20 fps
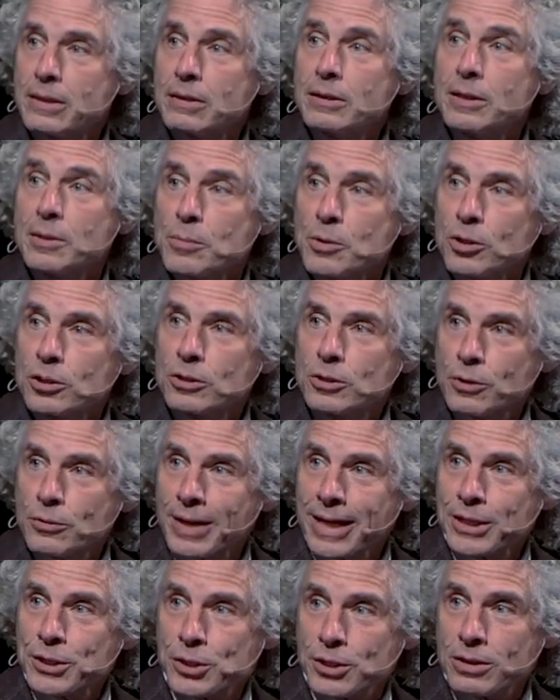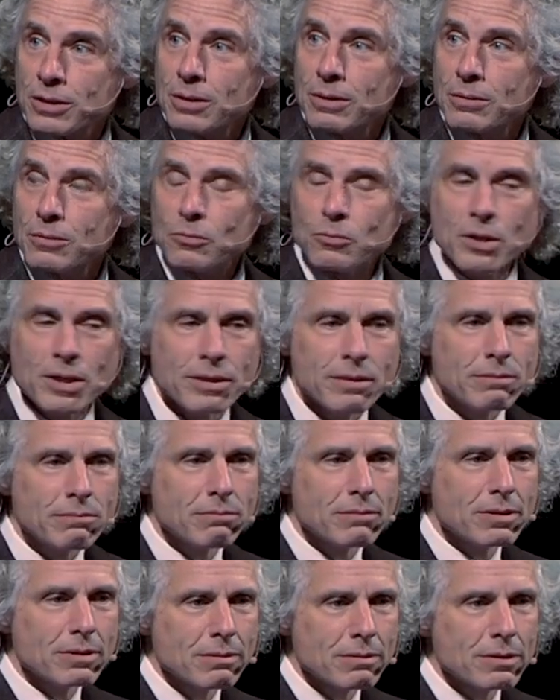in the liberal direction, mm-hmm. with
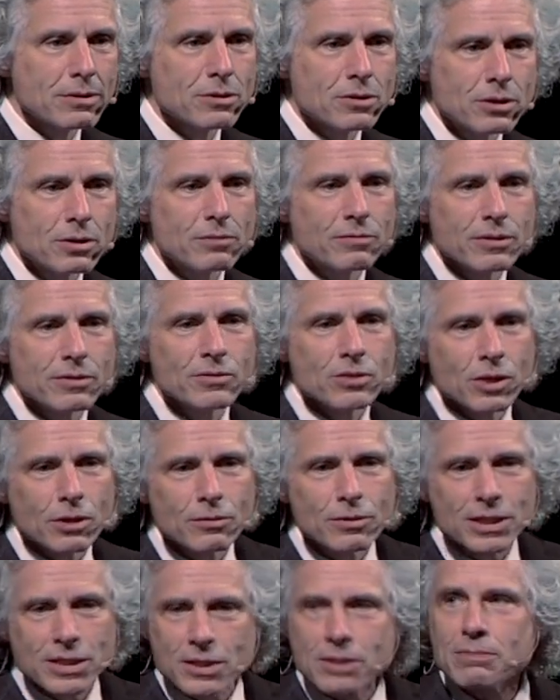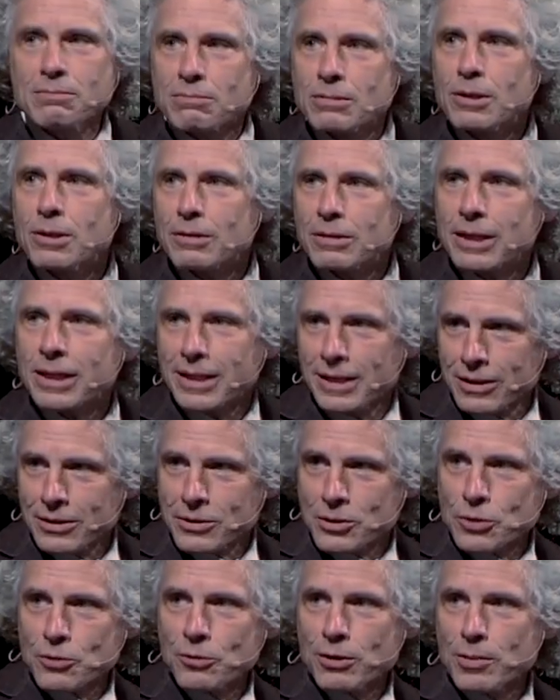conservatives always, you know, kicking
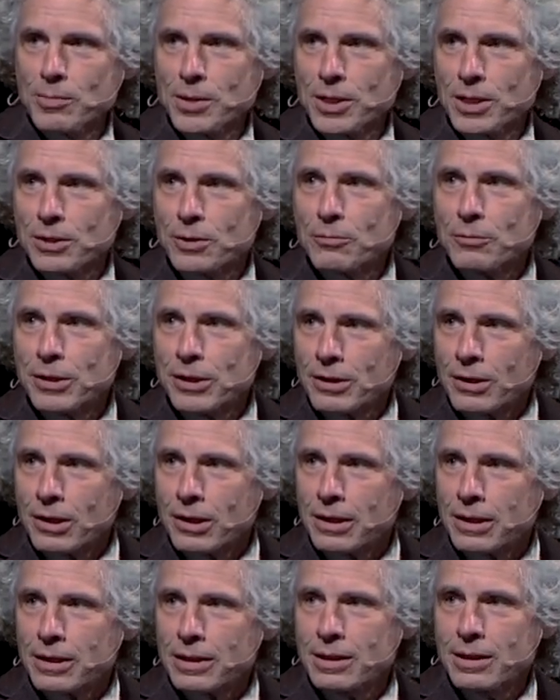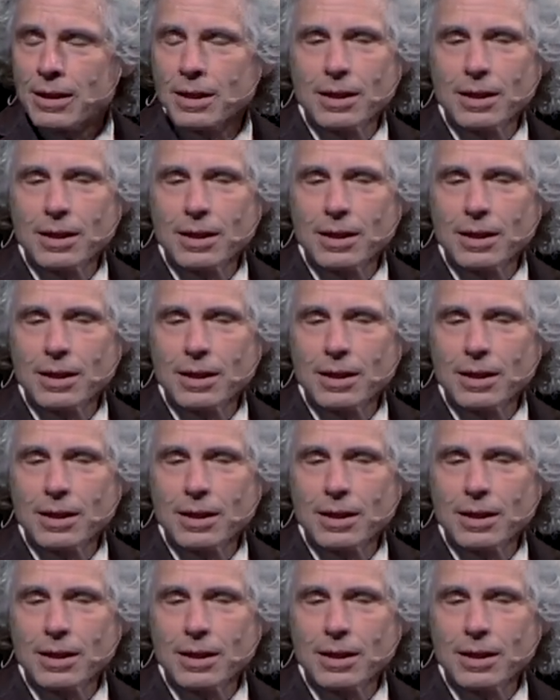and screaming in the rear guard.